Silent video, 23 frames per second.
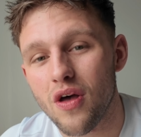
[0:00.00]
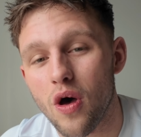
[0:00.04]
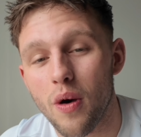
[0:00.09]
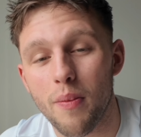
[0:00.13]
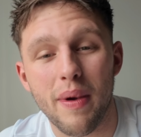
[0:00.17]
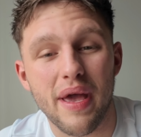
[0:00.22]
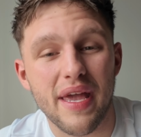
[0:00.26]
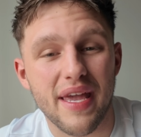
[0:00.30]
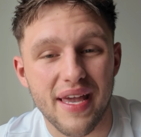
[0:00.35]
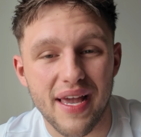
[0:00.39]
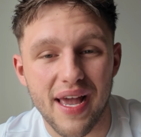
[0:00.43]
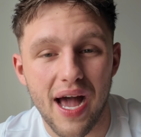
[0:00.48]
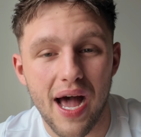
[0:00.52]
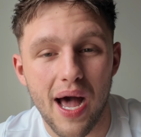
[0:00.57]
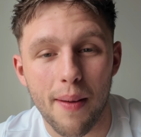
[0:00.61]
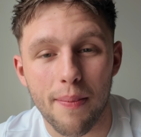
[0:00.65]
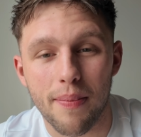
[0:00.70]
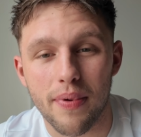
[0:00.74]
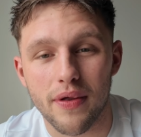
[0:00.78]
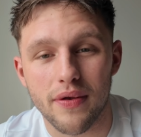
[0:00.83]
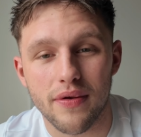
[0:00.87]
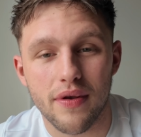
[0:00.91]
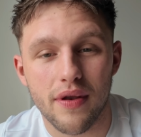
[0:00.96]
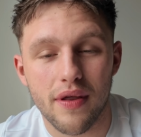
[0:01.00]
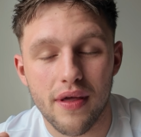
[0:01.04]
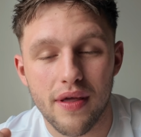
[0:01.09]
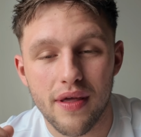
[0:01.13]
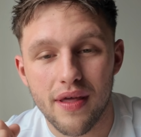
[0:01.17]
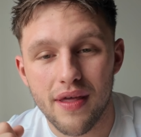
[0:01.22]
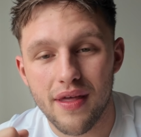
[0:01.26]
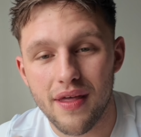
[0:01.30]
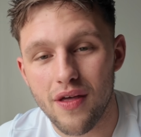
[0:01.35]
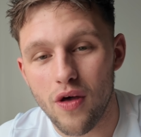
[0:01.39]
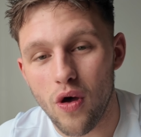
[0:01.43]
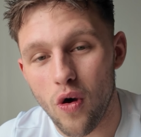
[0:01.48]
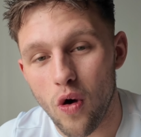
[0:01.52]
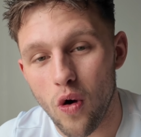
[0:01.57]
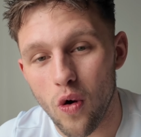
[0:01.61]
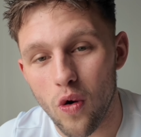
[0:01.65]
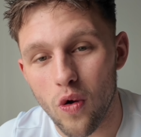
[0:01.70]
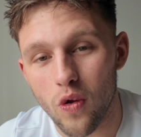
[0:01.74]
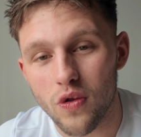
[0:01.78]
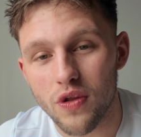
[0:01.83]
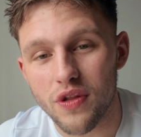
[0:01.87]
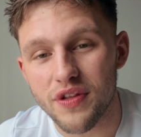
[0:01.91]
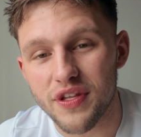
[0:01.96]
or making it happen
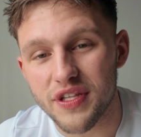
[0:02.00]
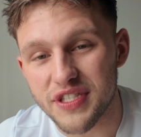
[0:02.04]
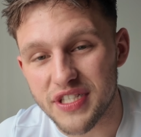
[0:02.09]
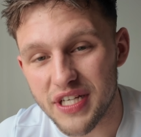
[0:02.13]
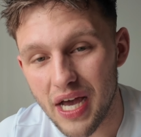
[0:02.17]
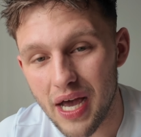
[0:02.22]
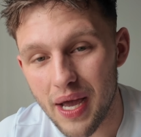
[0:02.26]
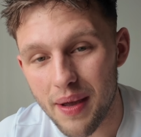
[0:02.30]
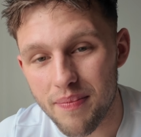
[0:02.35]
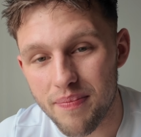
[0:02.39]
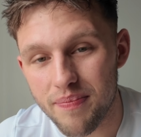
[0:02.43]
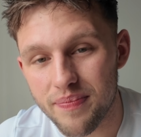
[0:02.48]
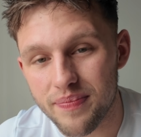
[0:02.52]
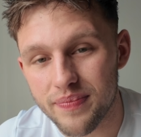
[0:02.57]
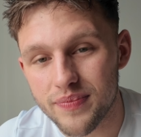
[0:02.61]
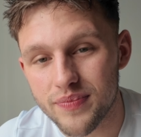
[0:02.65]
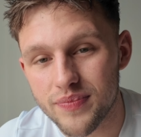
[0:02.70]
all the time.